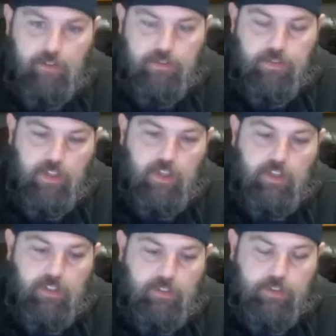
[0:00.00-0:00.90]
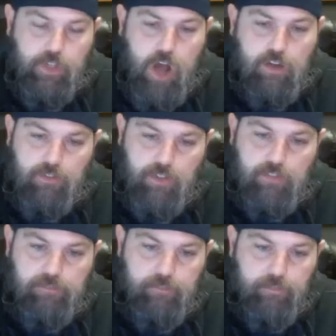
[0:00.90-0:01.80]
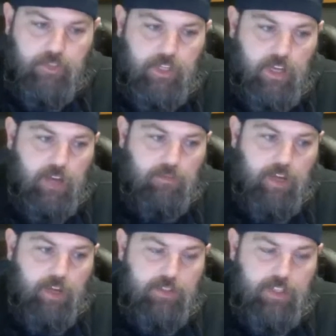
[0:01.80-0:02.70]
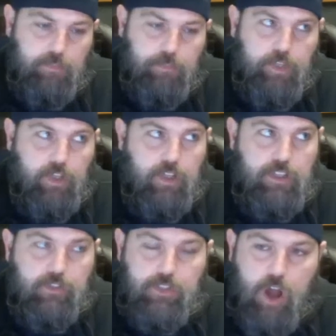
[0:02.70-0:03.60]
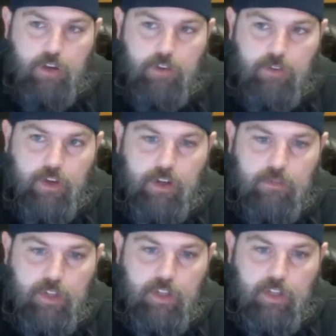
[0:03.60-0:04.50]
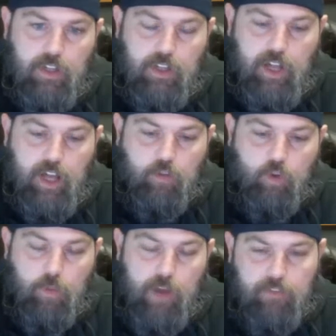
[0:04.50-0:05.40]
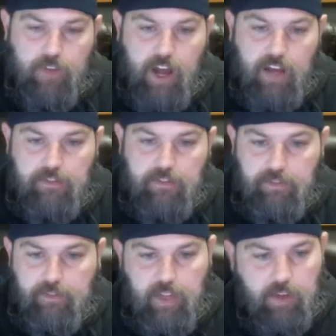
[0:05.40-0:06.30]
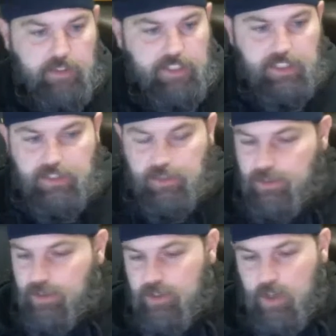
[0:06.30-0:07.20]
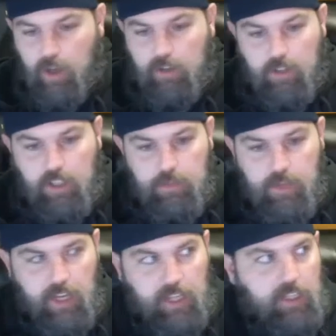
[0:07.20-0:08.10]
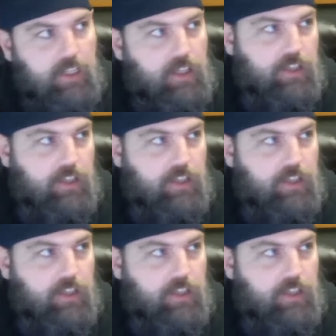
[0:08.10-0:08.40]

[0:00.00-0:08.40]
of photography. I was a purist photographer, 4x5. I was into the dark room and